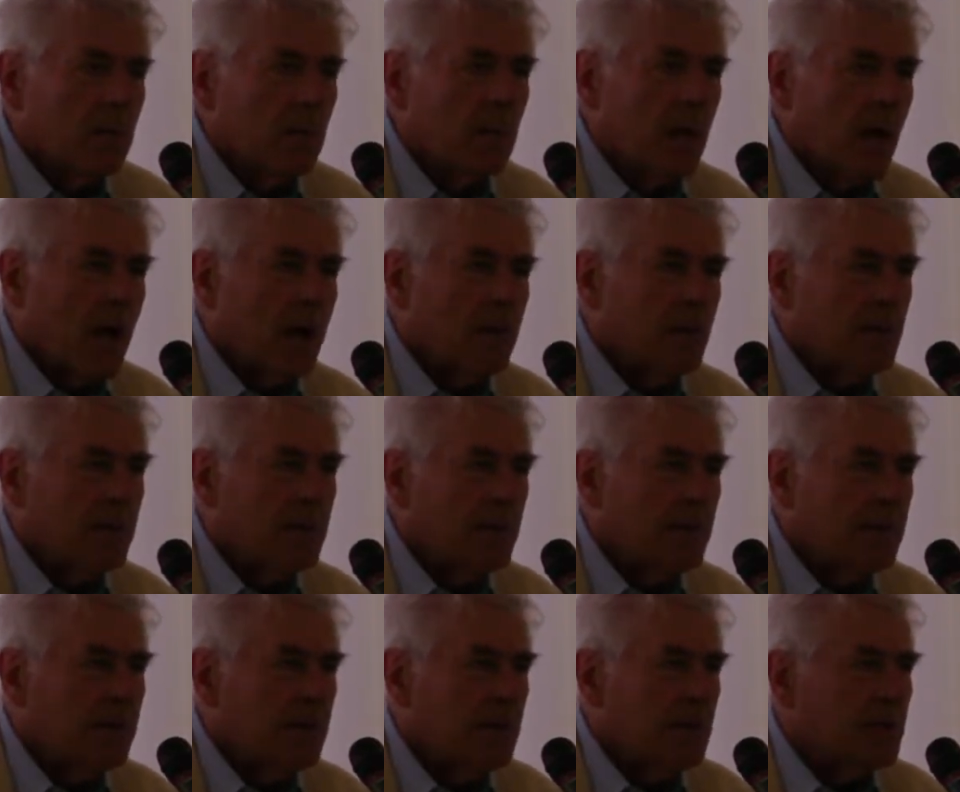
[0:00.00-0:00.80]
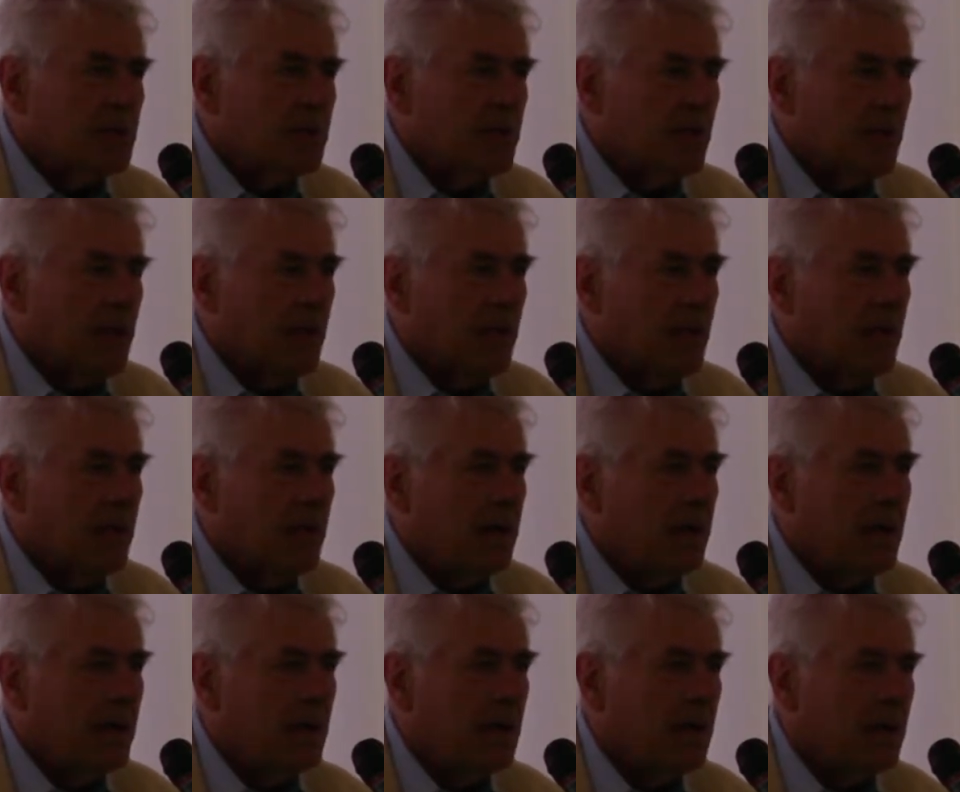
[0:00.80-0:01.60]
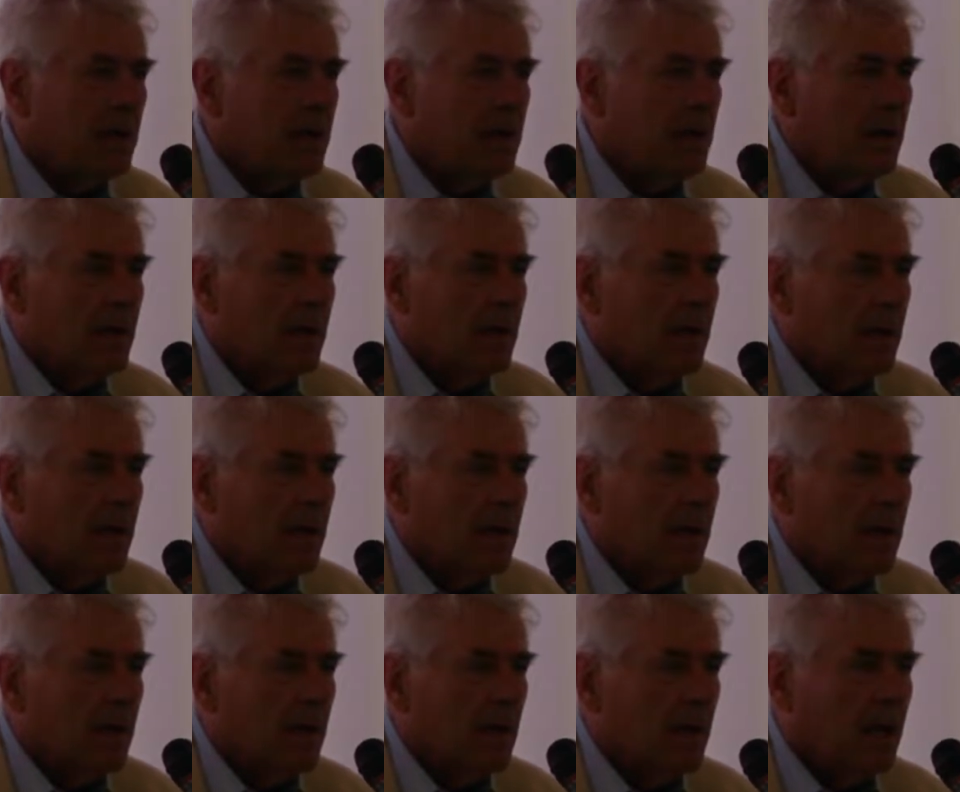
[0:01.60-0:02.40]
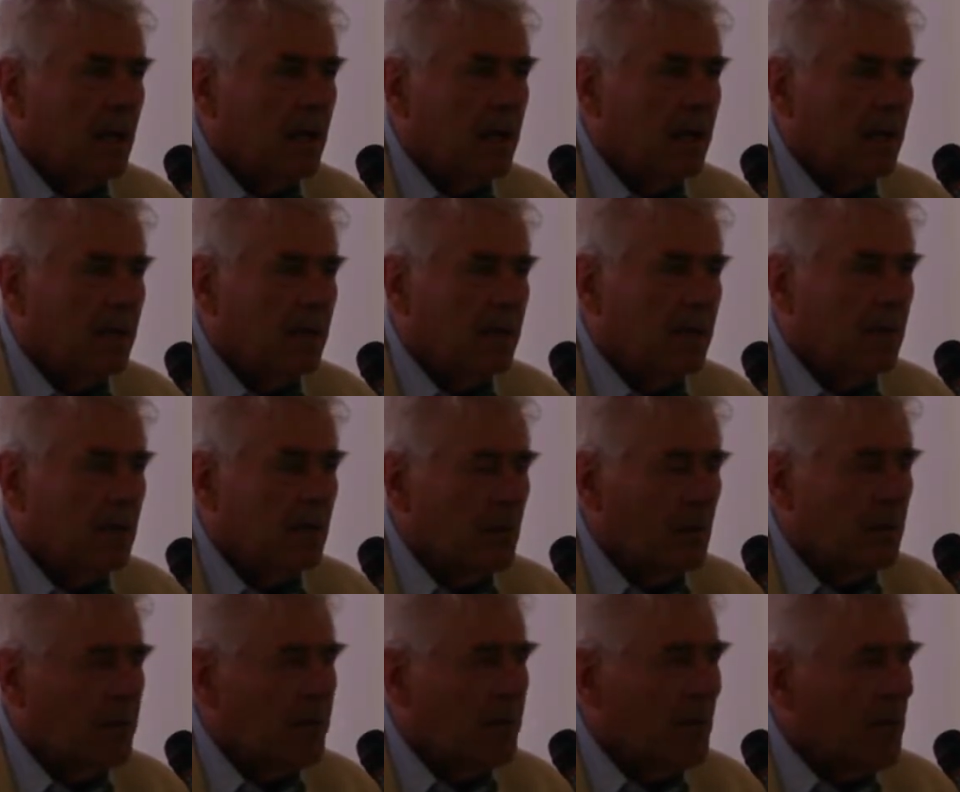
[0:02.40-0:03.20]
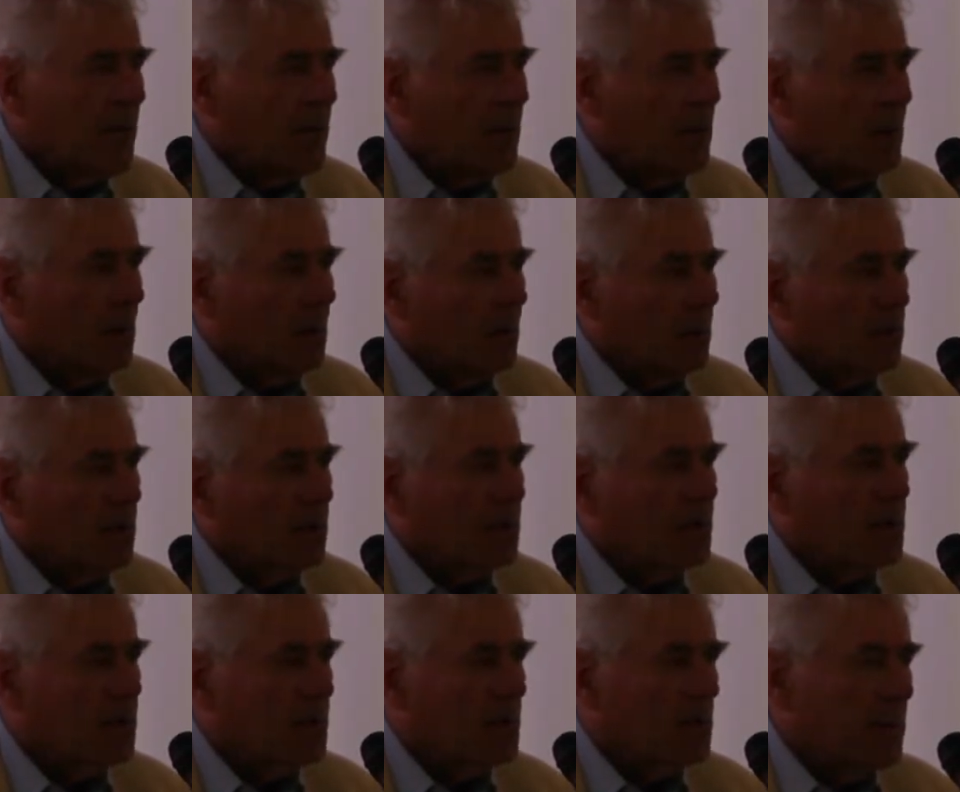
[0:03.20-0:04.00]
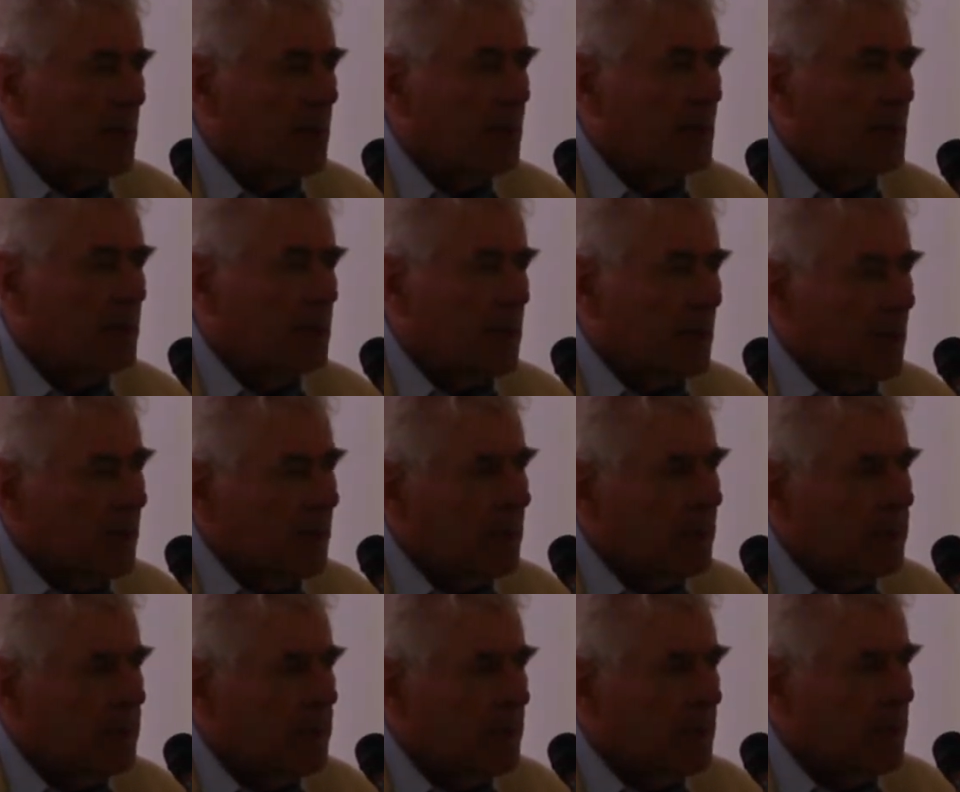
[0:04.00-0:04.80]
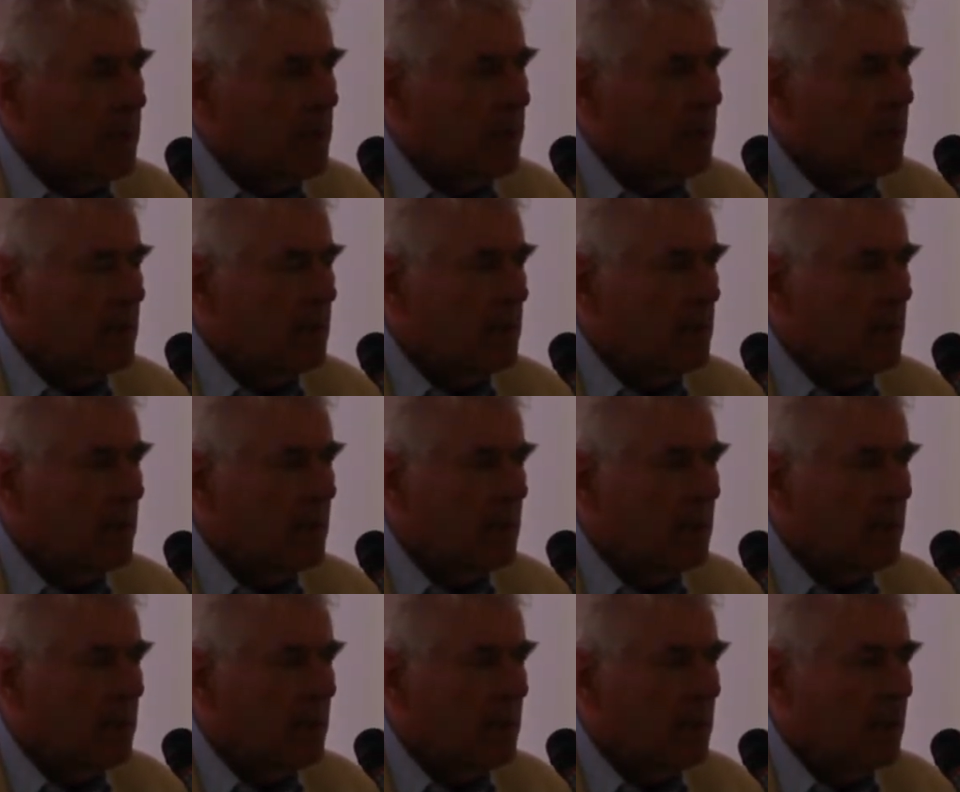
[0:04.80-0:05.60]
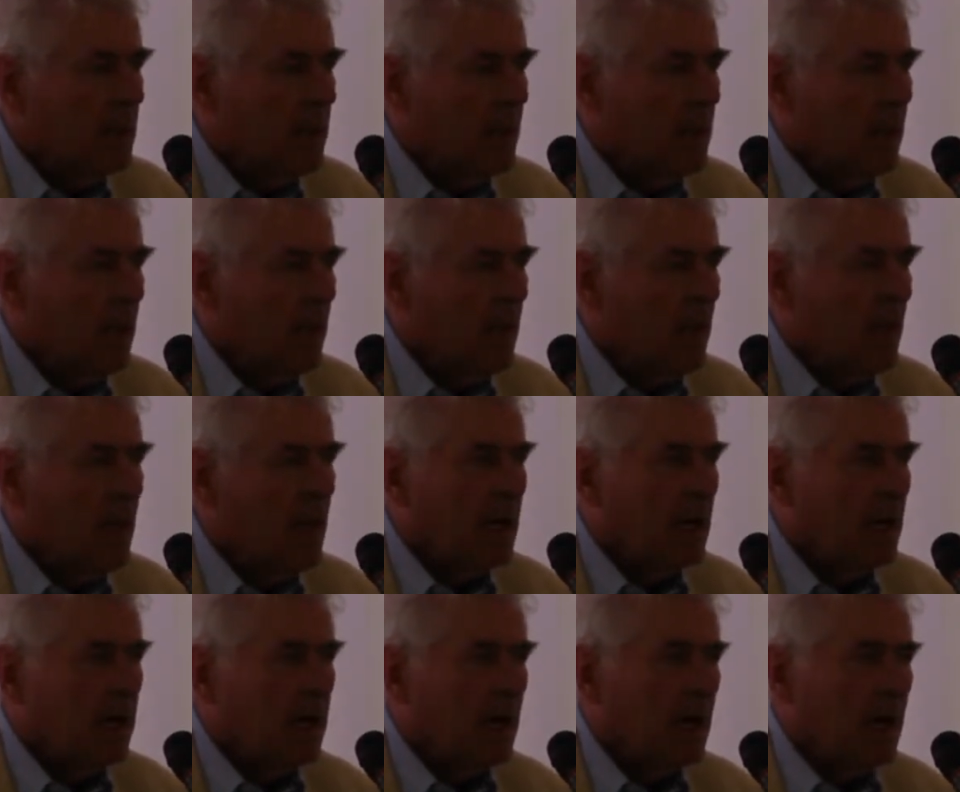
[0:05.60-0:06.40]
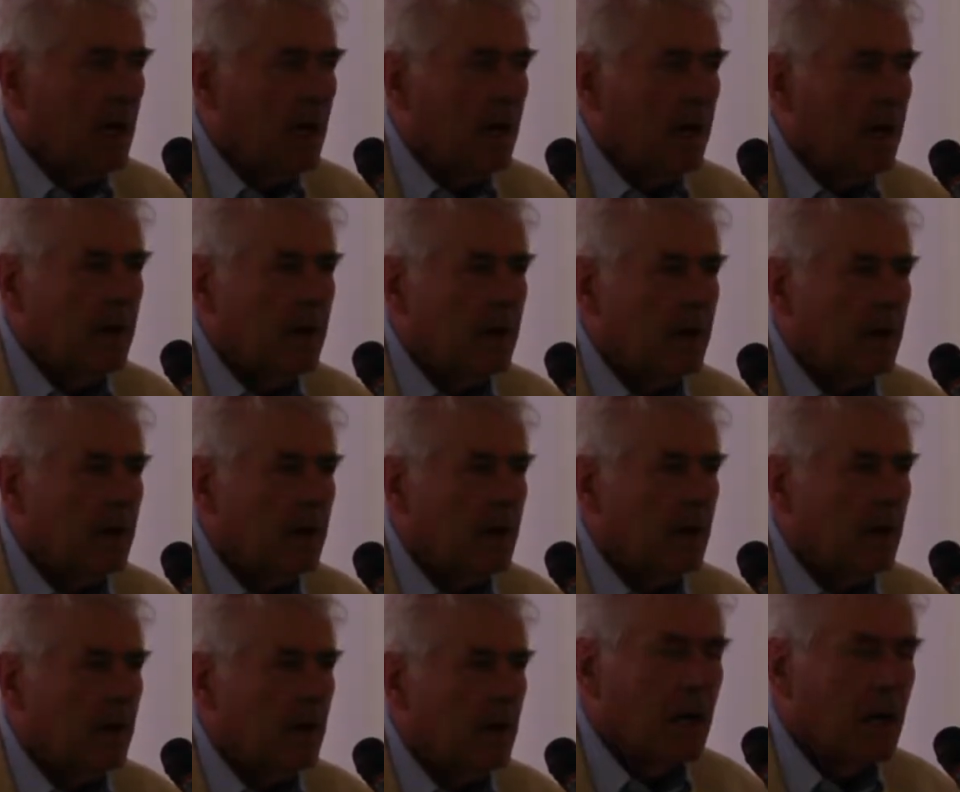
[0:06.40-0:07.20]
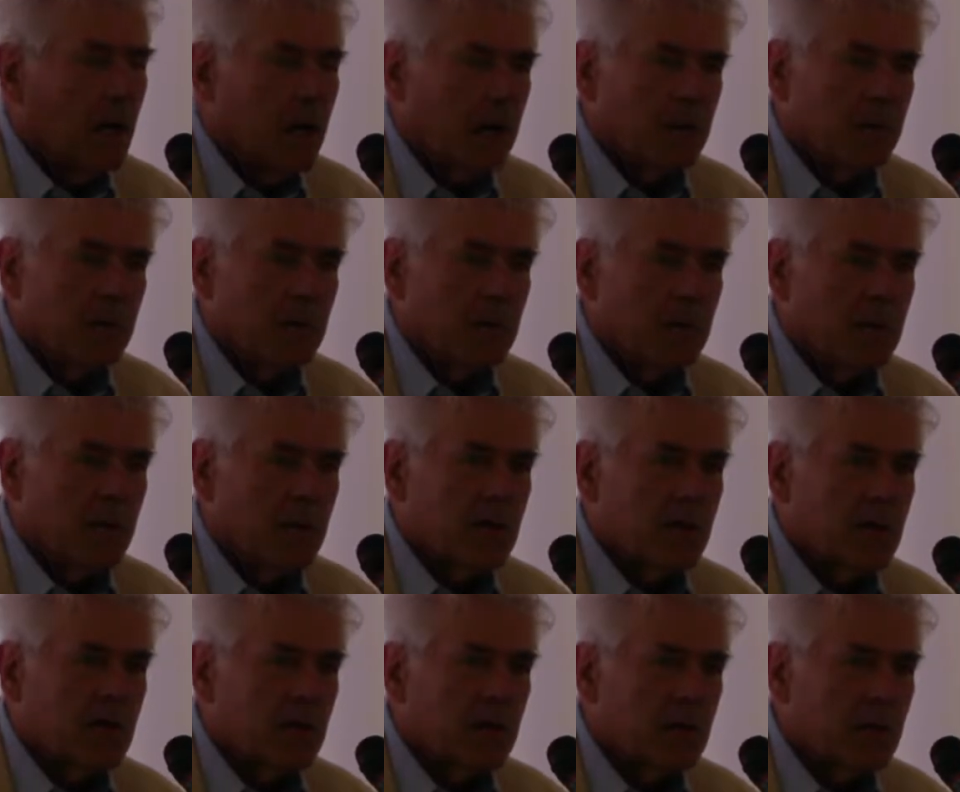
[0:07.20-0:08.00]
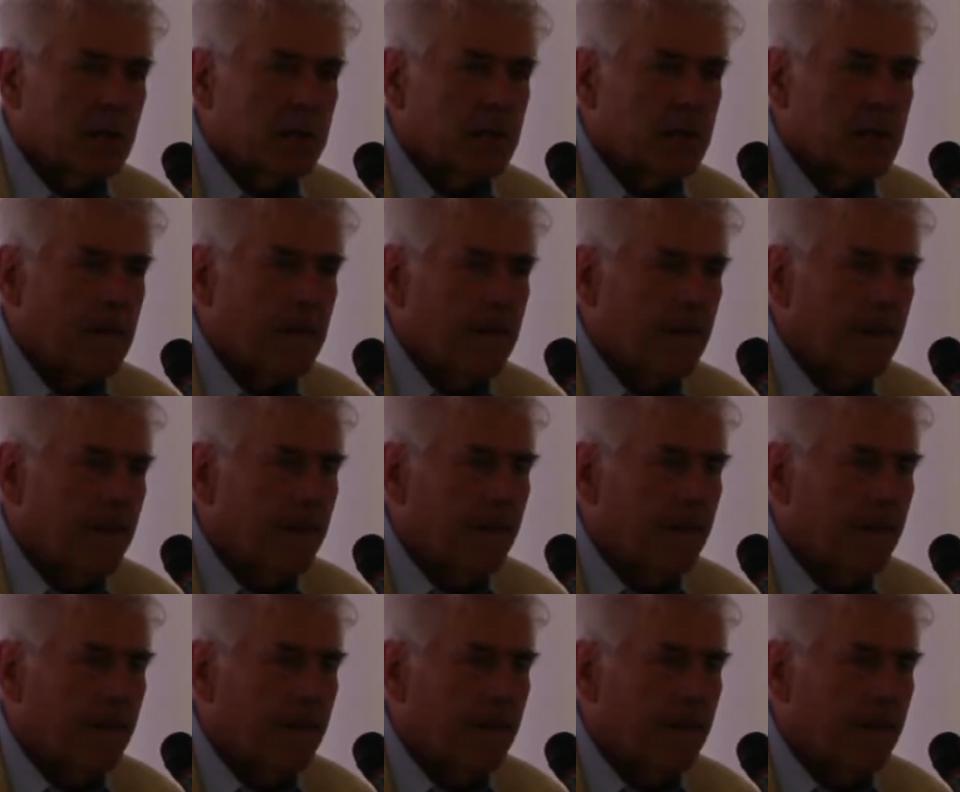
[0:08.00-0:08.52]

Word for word: But I was interested in, in what they called consumer utility and uh, how to measure it.